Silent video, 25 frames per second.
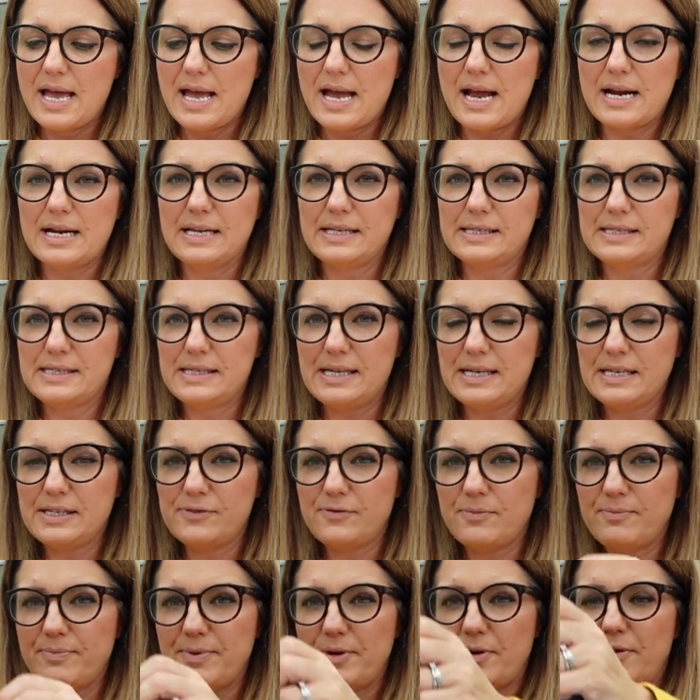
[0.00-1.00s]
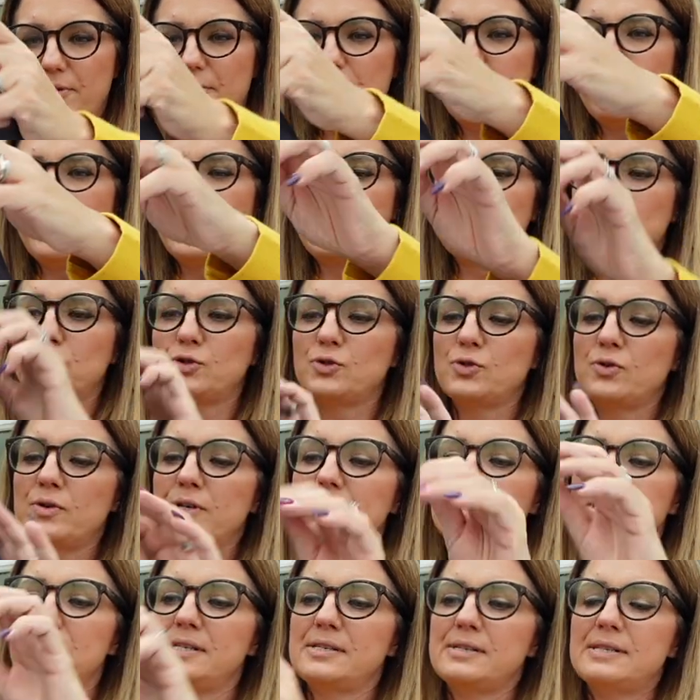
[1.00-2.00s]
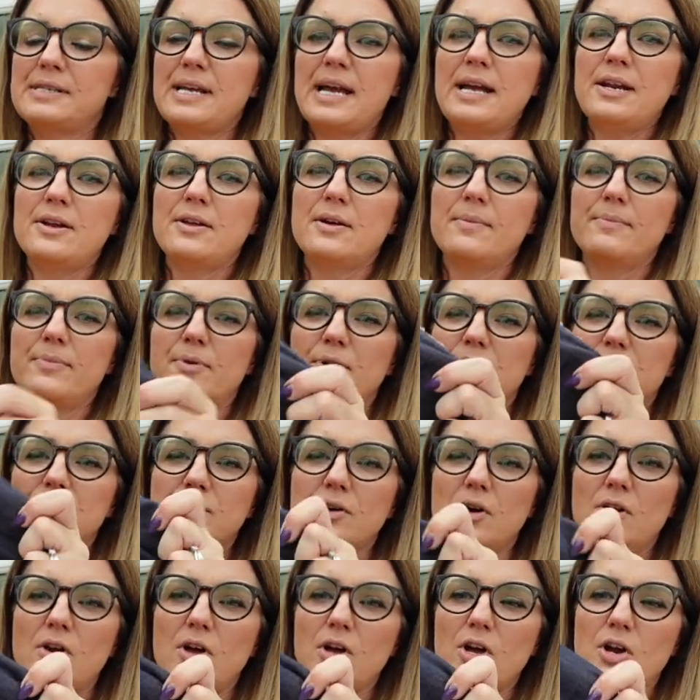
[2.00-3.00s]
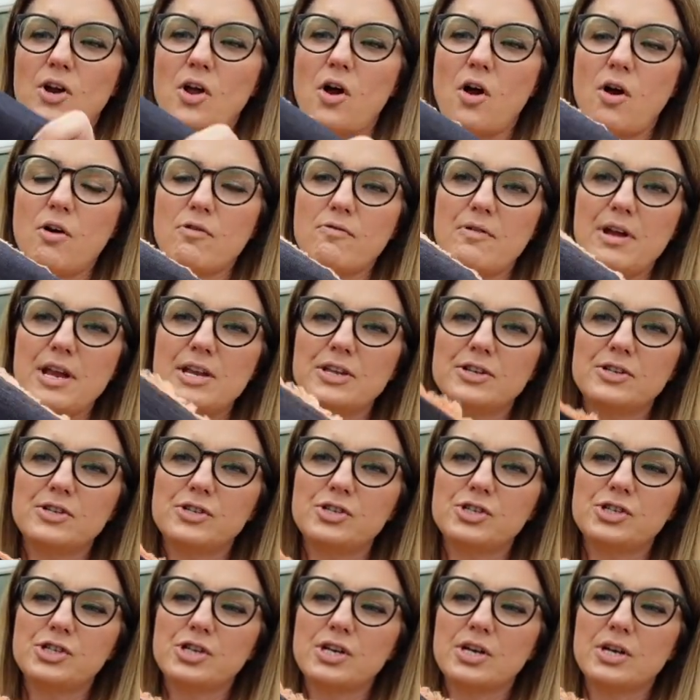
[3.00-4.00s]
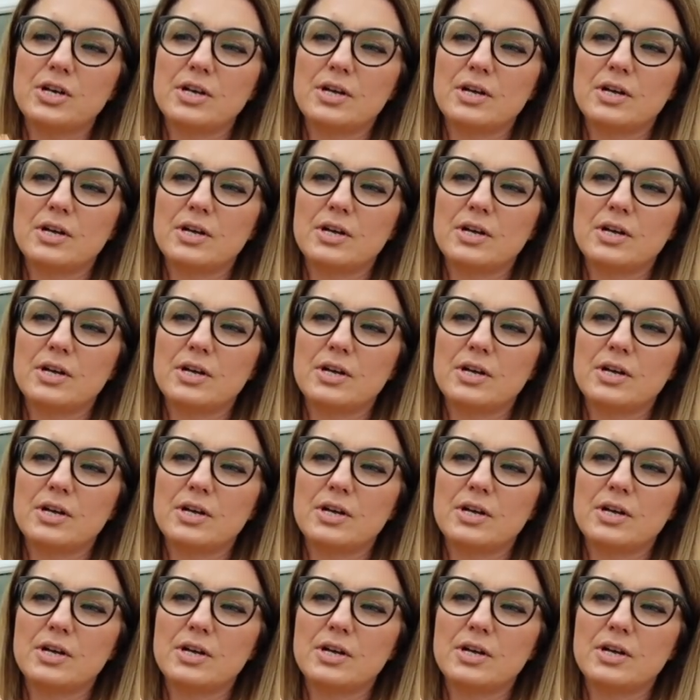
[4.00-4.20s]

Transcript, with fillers: and it's this from Beyond the Pink Door it's this denim but it's got like an orange